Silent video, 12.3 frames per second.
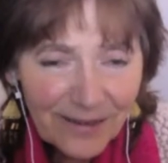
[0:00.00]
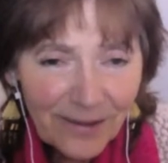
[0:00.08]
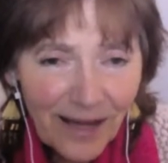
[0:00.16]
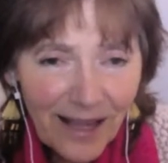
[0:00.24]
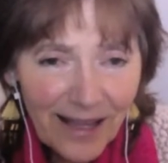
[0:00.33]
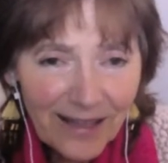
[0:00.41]

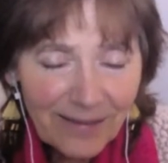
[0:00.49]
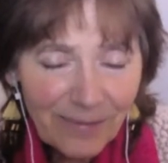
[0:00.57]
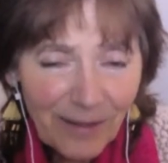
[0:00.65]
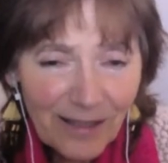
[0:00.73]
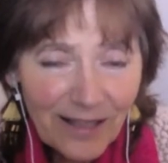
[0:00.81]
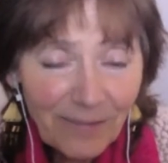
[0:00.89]
Great,
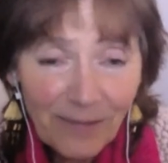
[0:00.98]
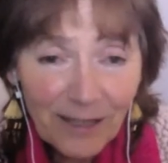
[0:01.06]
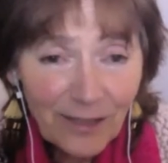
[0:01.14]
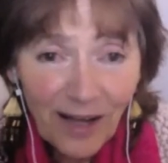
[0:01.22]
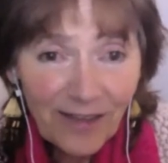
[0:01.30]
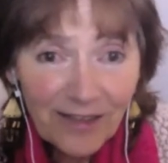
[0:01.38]
because I'd
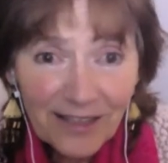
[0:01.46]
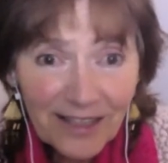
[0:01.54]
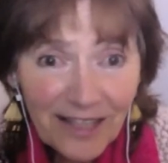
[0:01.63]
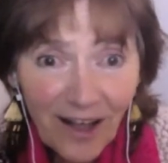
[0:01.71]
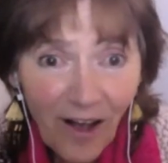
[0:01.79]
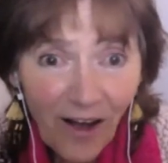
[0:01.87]
much rather
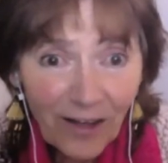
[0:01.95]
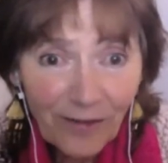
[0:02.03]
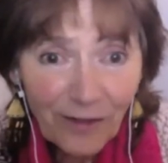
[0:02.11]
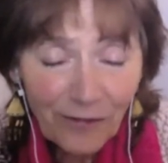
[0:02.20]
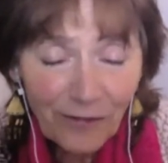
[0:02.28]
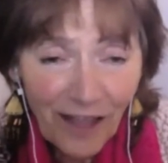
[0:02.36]
see all of
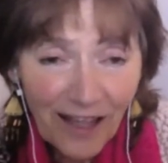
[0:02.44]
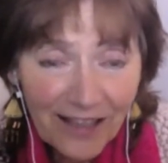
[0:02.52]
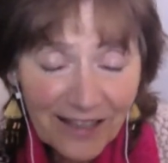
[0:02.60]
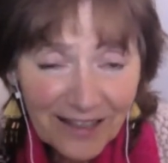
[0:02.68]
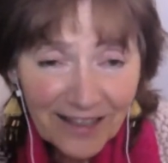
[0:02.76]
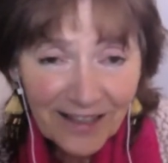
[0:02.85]
your
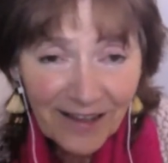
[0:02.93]
face